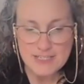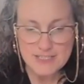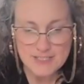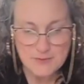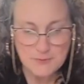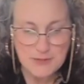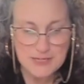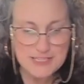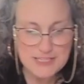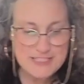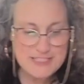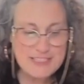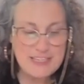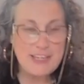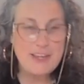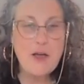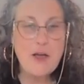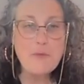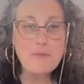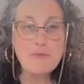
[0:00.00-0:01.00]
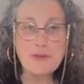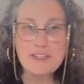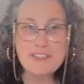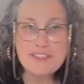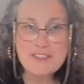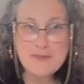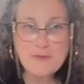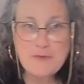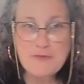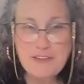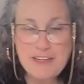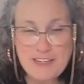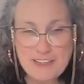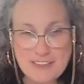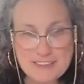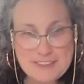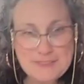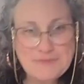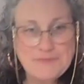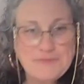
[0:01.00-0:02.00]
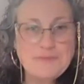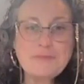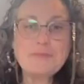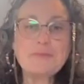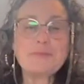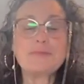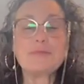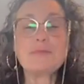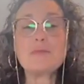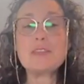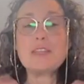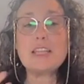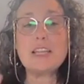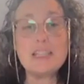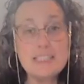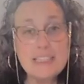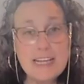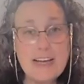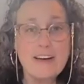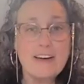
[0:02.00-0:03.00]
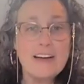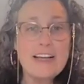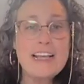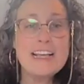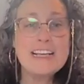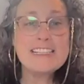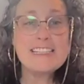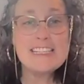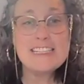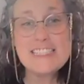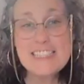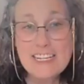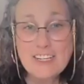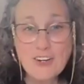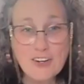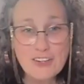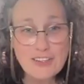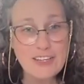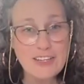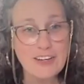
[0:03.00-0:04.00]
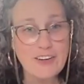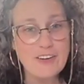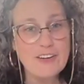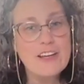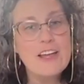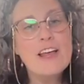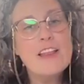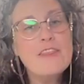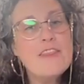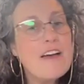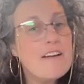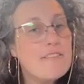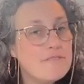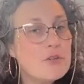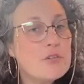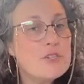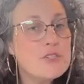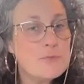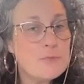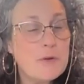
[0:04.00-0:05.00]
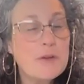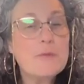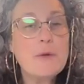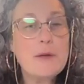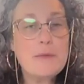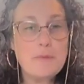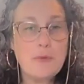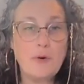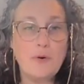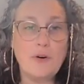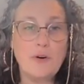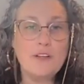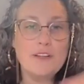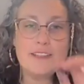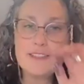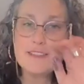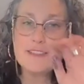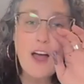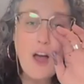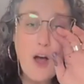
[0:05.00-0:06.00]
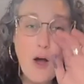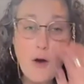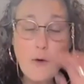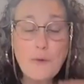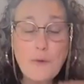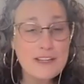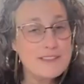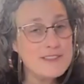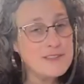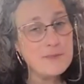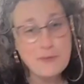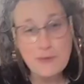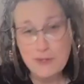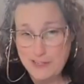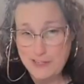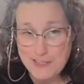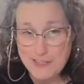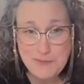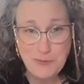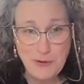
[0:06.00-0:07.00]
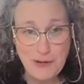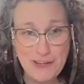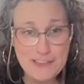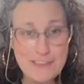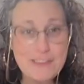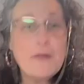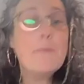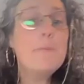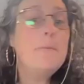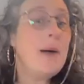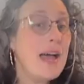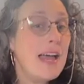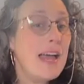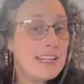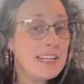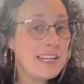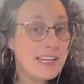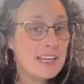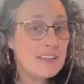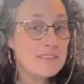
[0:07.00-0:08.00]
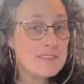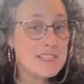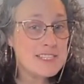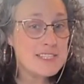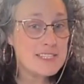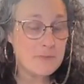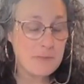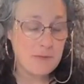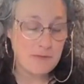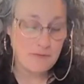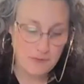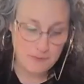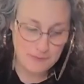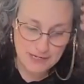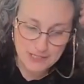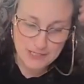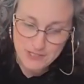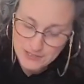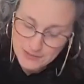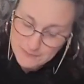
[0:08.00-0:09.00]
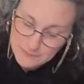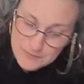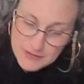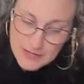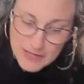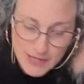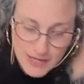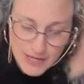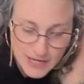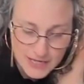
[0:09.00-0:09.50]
So we can see our print is revealed. Now, as I said earlier, that first print we pull is not always the prettiest print, but it gives us some information.